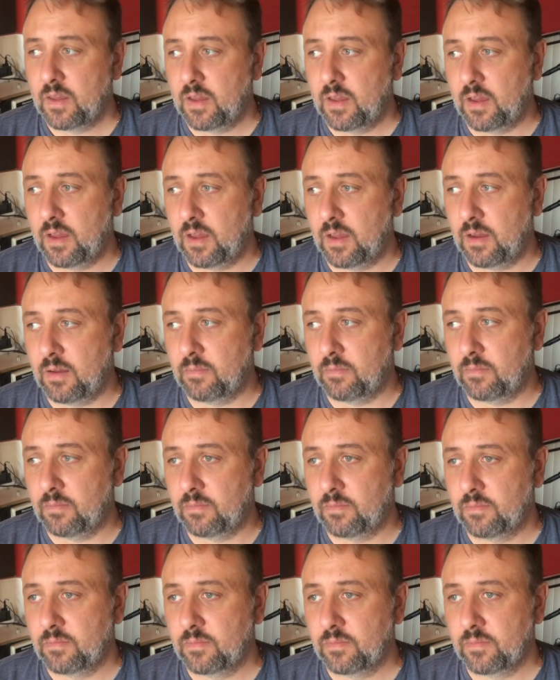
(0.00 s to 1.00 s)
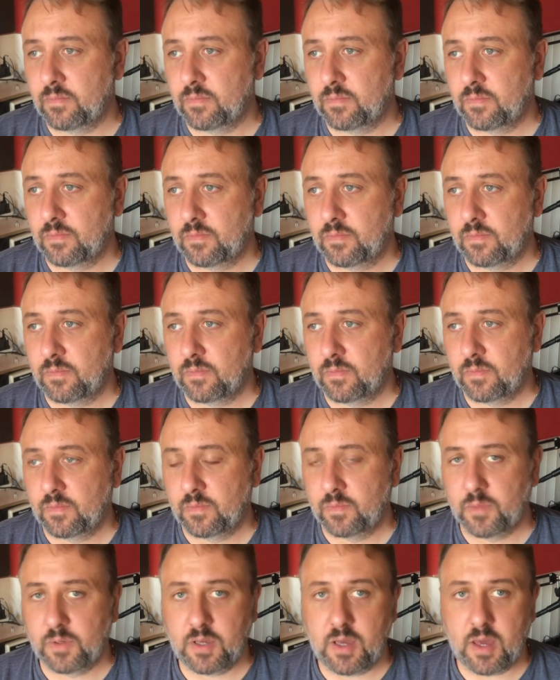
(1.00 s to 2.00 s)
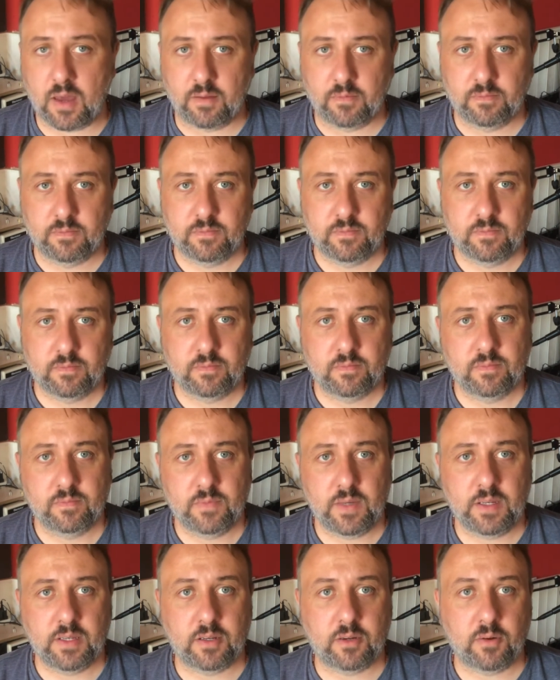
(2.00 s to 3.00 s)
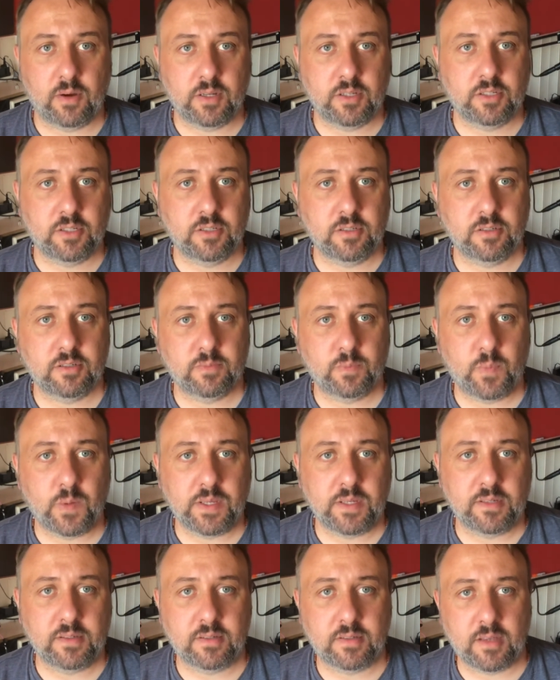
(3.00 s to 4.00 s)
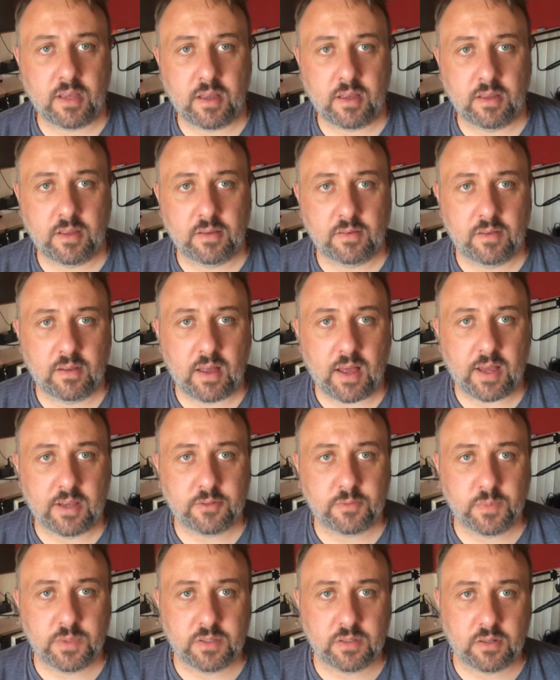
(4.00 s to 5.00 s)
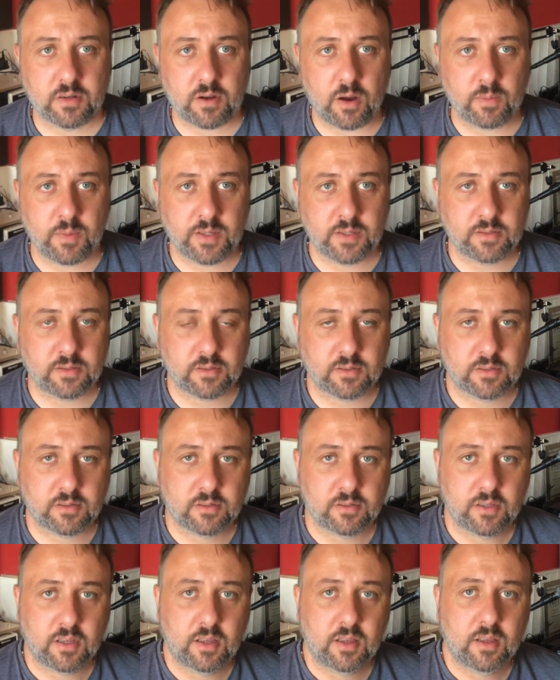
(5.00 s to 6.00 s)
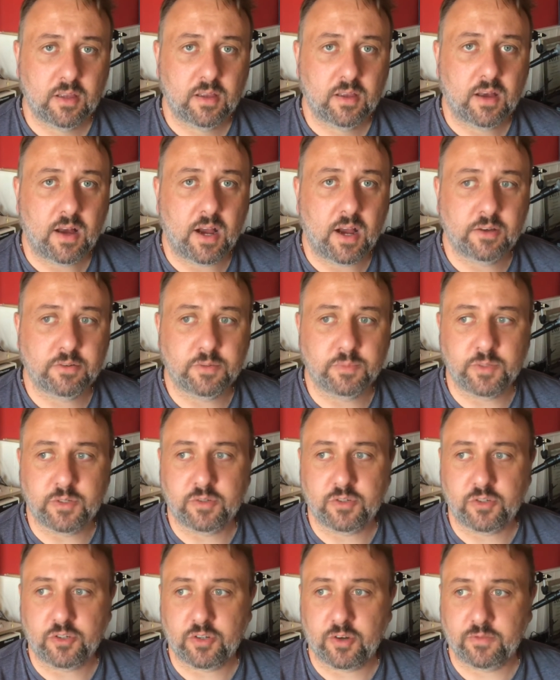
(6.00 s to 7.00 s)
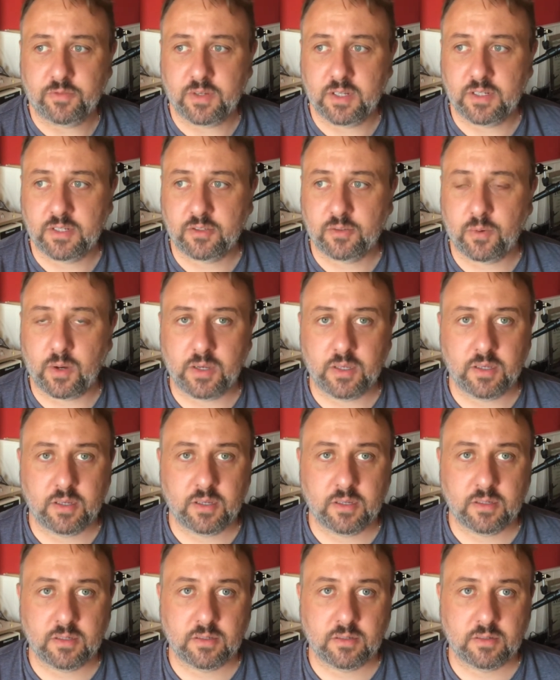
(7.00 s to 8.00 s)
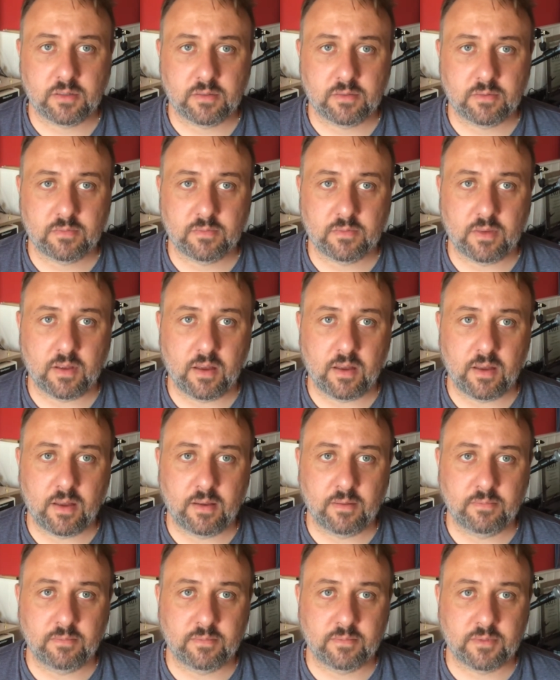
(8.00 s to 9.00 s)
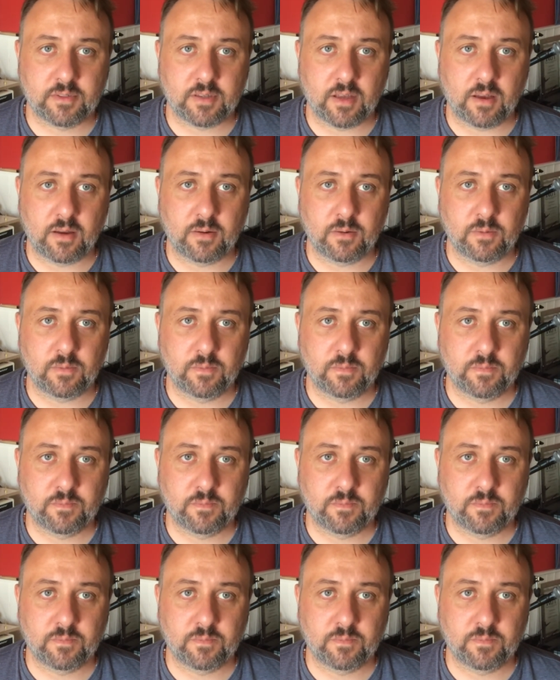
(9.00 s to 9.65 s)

But yeah, any questions, please ask me in the comments. I owned a music shop for nearly 20 years, so